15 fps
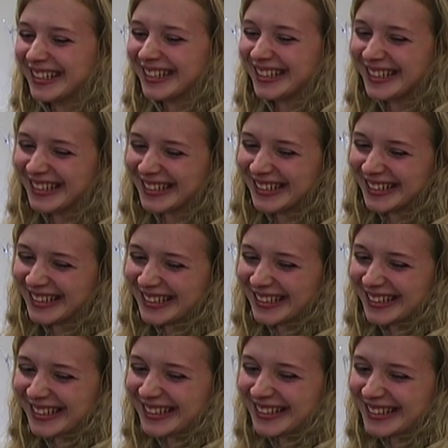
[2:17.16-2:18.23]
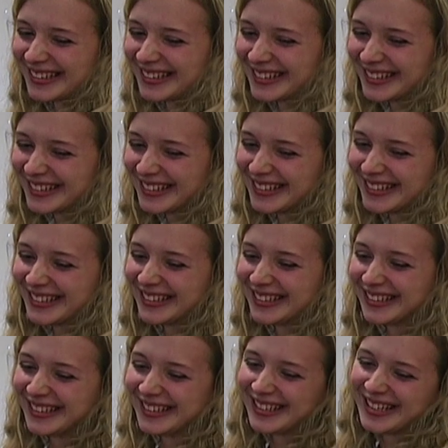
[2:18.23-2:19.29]
physics, is your
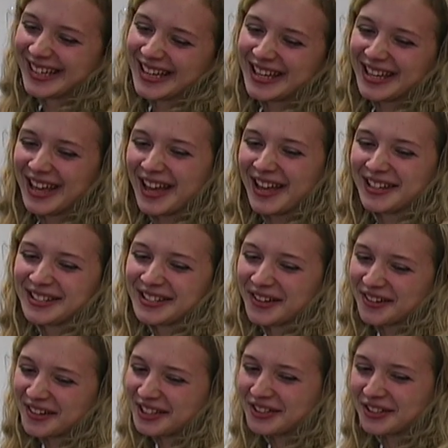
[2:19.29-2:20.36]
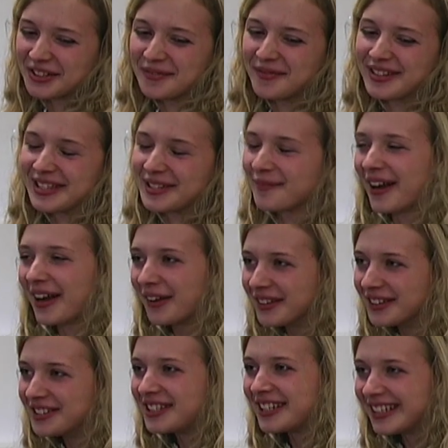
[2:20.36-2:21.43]
favourite? Uh, sorry, Joy, but it's
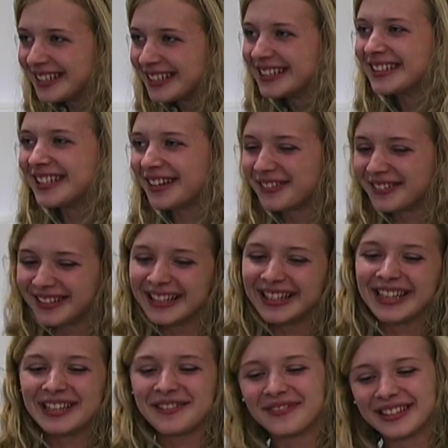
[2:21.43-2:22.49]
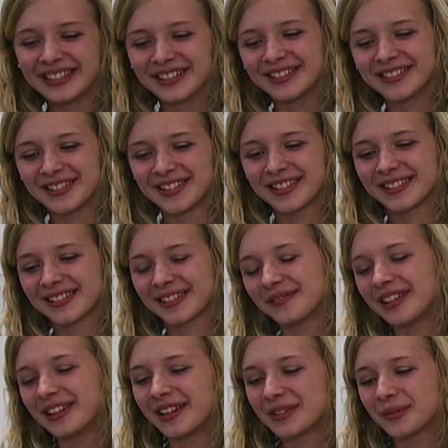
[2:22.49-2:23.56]
biology, definitely, because, I
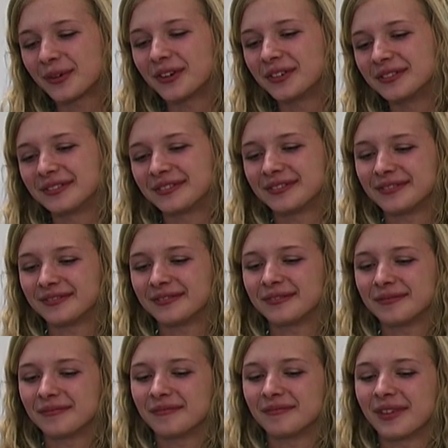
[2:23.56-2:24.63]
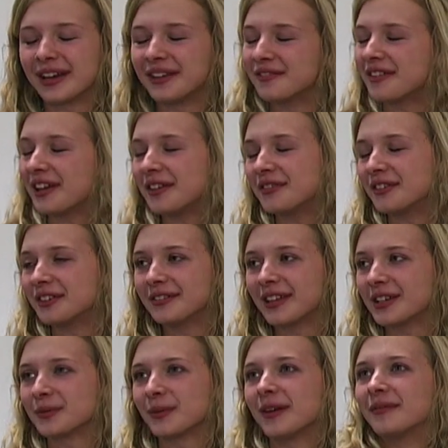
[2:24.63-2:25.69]
mean, that's what my favourite.
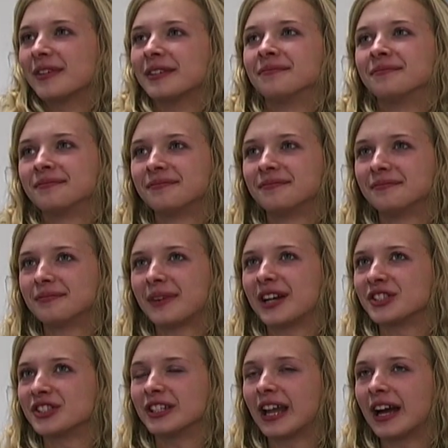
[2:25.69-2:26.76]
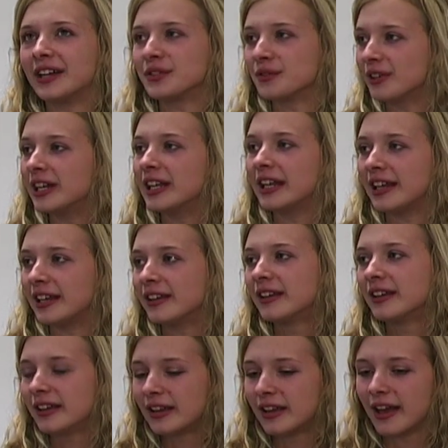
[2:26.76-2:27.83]
That's where my passion lies, really.
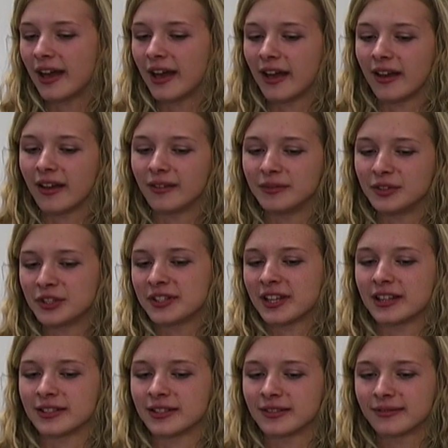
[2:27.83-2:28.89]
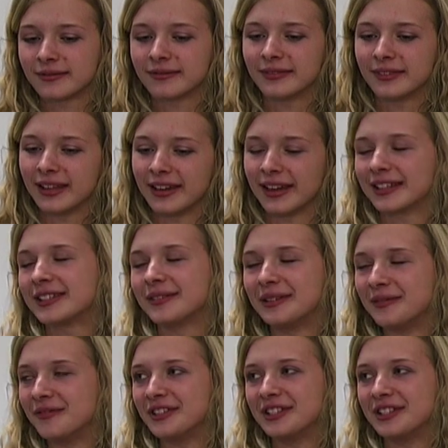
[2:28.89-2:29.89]
Um, just has anatomy and